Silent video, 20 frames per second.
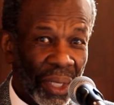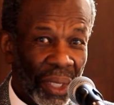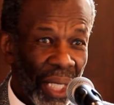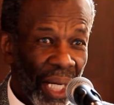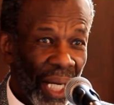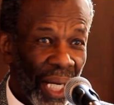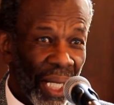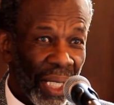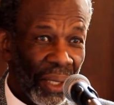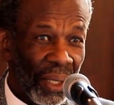
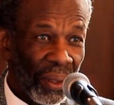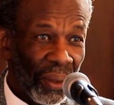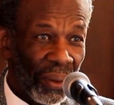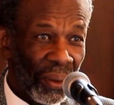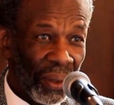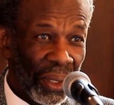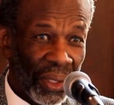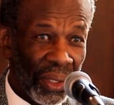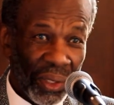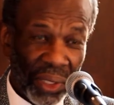I
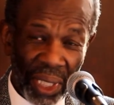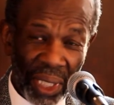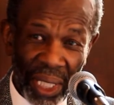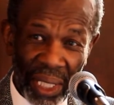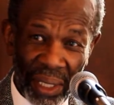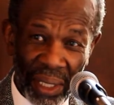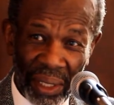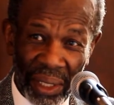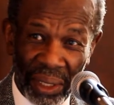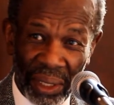was
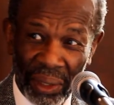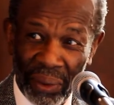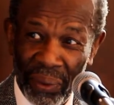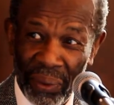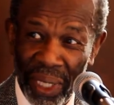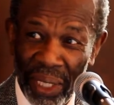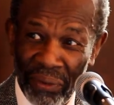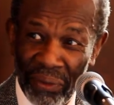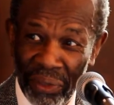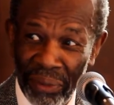
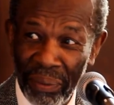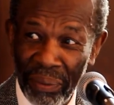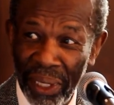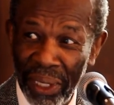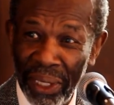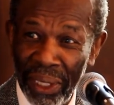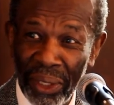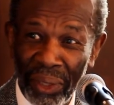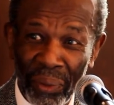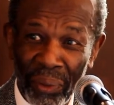quite
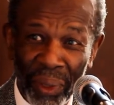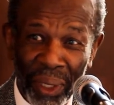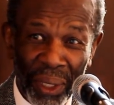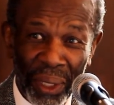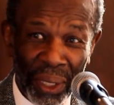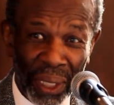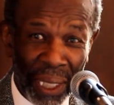familiar with